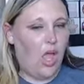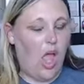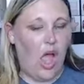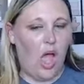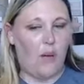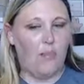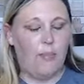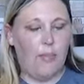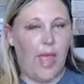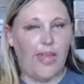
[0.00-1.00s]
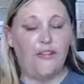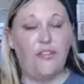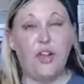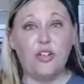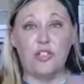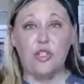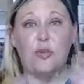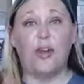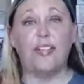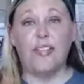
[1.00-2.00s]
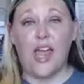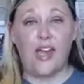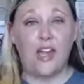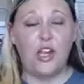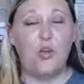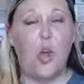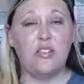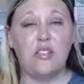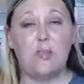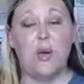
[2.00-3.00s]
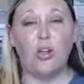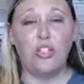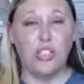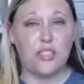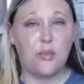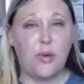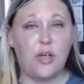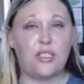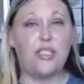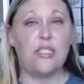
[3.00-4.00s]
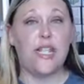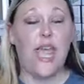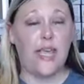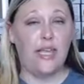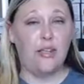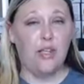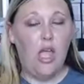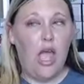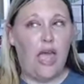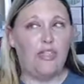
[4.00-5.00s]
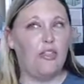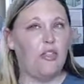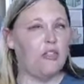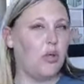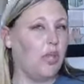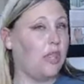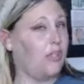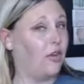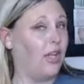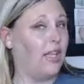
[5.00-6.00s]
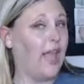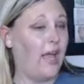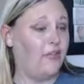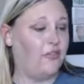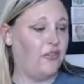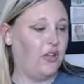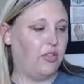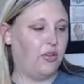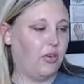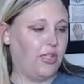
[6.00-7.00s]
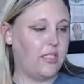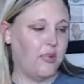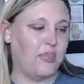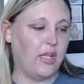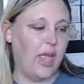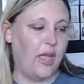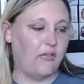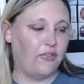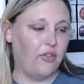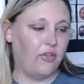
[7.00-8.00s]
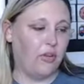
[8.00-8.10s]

And if you're super excited and you want to purchase the book today, I think there's only 30 left, 30-something left.